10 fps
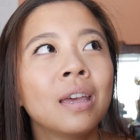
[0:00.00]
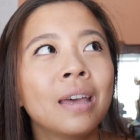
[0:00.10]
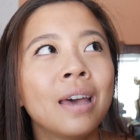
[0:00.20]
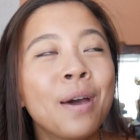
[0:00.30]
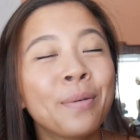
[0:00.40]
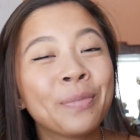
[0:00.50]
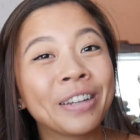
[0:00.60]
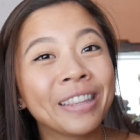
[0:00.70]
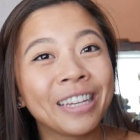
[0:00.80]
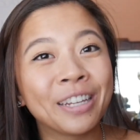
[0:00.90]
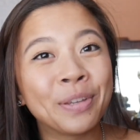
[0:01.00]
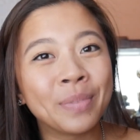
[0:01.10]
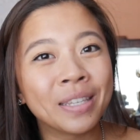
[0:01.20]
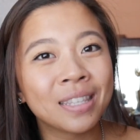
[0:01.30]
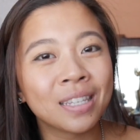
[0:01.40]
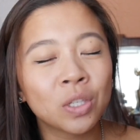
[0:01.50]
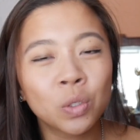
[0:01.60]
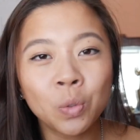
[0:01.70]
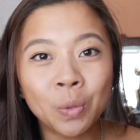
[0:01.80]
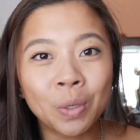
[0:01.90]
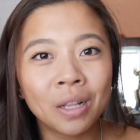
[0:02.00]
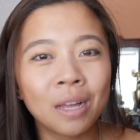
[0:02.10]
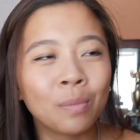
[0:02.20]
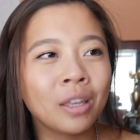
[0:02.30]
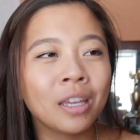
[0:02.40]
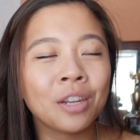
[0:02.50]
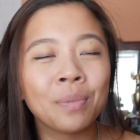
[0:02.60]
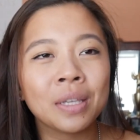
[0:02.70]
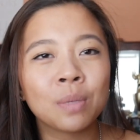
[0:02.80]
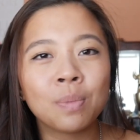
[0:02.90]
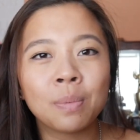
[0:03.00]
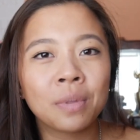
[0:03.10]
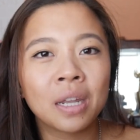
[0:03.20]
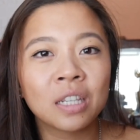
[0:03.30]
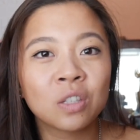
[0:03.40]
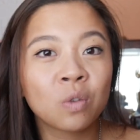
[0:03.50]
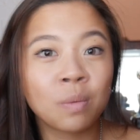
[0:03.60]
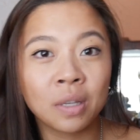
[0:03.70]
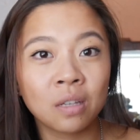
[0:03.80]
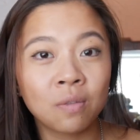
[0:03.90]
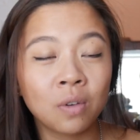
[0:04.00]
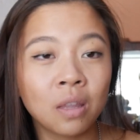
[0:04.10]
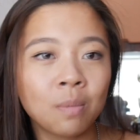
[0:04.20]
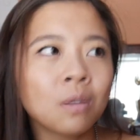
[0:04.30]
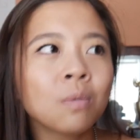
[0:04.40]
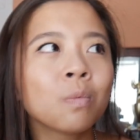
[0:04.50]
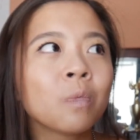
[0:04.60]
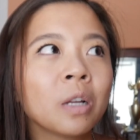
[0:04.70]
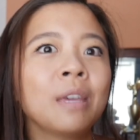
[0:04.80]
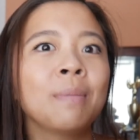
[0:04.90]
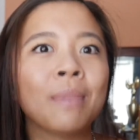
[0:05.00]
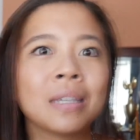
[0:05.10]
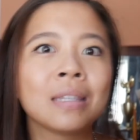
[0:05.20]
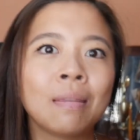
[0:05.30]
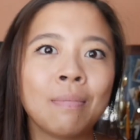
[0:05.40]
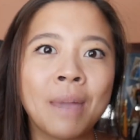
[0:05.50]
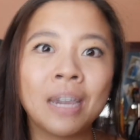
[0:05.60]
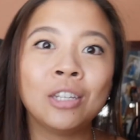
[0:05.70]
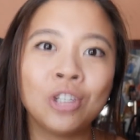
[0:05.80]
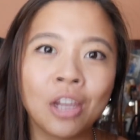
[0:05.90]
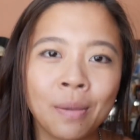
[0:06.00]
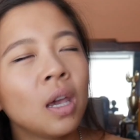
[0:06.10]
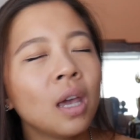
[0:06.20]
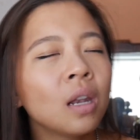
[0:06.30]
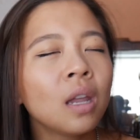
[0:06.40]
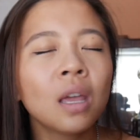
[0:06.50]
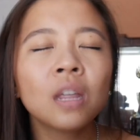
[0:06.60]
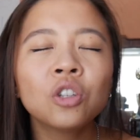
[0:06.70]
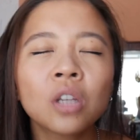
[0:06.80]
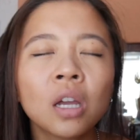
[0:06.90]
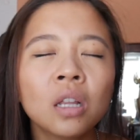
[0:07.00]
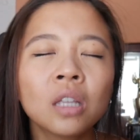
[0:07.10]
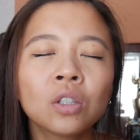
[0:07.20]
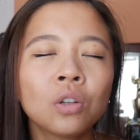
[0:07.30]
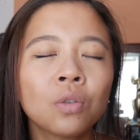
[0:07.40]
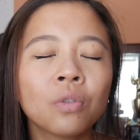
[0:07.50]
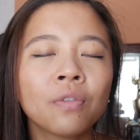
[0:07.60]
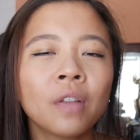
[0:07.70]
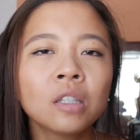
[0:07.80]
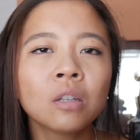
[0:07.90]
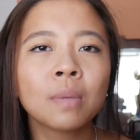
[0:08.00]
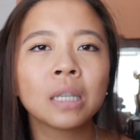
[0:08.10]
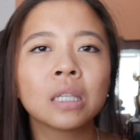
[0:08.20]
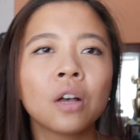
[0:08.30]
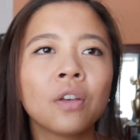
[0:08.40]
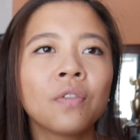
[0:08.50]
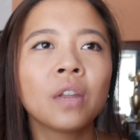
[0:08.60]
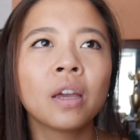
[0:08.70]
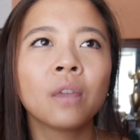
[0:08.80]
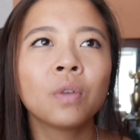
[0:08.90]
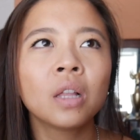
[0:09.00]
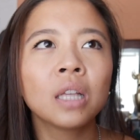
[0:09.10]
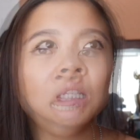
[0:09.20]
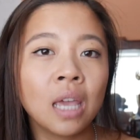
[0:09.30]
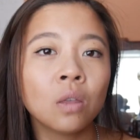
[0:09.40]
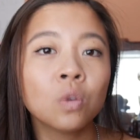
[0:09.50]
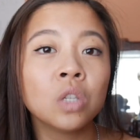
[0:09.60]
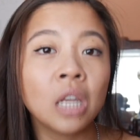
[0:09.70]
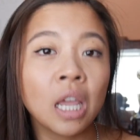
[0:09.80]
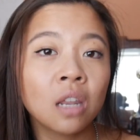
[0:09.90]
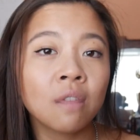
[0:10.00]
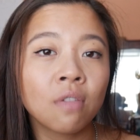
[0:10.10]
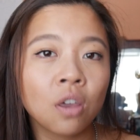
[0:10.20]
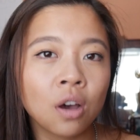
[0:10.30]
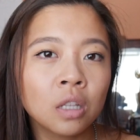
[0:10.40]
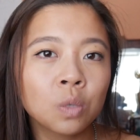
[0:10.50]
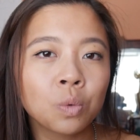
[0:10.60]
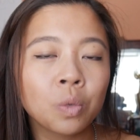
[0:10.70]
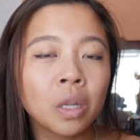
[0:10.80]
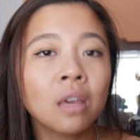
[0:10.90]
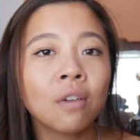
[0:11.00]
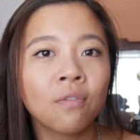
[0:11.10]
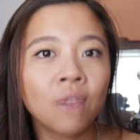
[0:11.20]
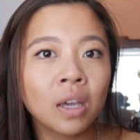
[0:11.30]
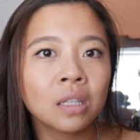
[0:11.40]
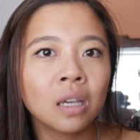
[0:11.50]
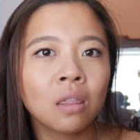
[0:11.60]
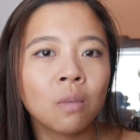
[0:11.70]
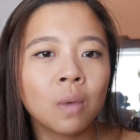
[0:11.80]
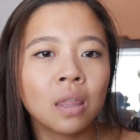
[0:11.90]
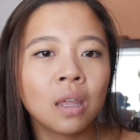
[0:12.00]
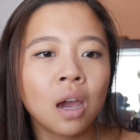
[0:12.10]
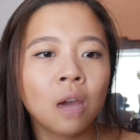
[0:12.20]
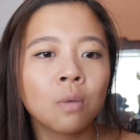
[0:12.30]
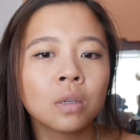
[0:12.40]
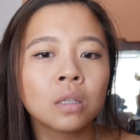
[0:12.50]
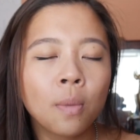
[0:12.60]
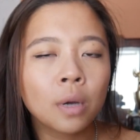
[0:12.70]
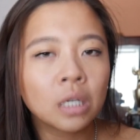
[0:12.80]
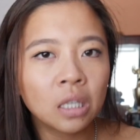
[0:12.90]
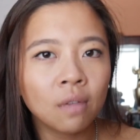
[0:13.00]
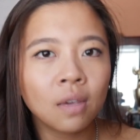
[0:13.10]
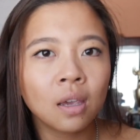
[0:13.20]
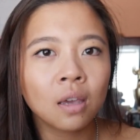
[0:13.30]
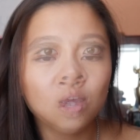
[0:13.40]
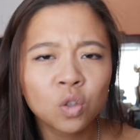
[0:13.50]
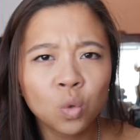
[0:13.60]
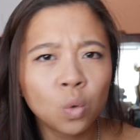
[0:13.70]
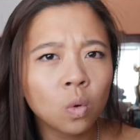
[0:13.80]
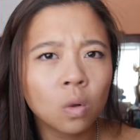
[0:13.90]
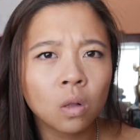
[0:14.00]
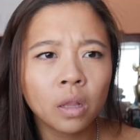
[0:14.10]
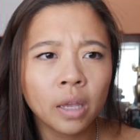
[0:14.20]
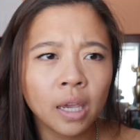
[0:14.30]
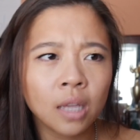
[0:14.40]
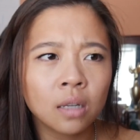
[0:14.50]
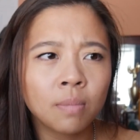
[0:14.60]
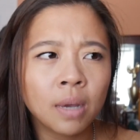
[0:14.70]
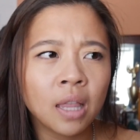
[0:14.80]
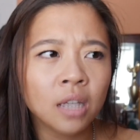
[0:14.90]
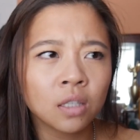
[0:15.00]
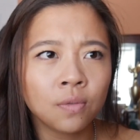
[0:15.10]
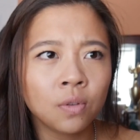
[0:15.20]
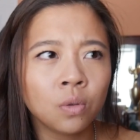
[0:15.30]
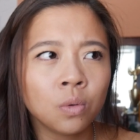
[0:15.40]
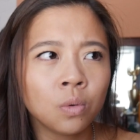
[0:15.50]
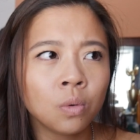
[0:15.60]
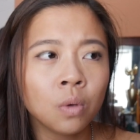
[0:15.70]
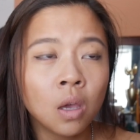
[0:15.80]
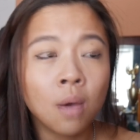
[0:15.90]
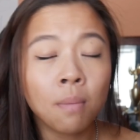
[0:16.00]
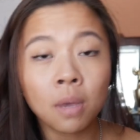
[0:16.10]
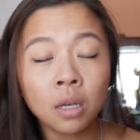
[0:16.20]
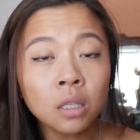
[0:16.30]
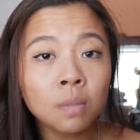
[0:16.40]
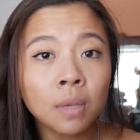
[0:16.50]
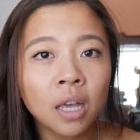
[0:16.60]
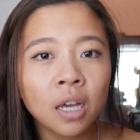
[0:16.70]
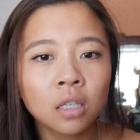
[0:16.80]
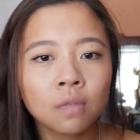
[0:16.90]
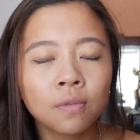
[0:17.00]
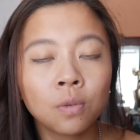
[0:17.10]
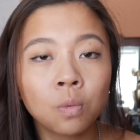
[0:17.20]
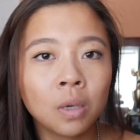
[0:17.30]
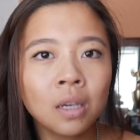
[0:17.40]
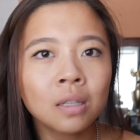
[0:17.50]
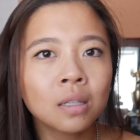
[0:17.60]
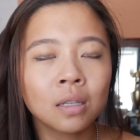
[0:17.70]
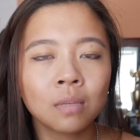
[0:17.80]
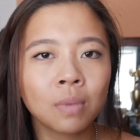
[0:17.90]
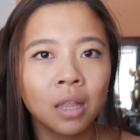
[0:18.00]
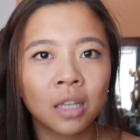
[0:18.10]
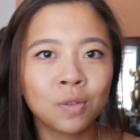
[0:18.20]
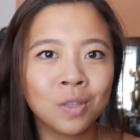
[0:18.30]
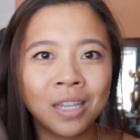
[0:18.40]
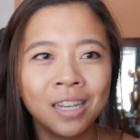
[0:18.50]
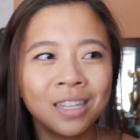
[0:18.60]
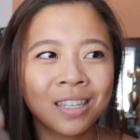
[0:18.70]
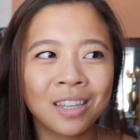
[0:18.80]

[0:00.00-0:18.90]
I'm really gonna miss this school. I'm really gonna miss the people that I surround myself with. I'm gonna really miss my gym. And I just kind of like started to reflect on myself, and I realized that those negative thoughts were really affecting the way that I was perceiving school and my last few months, my last few weeks, and my last few days.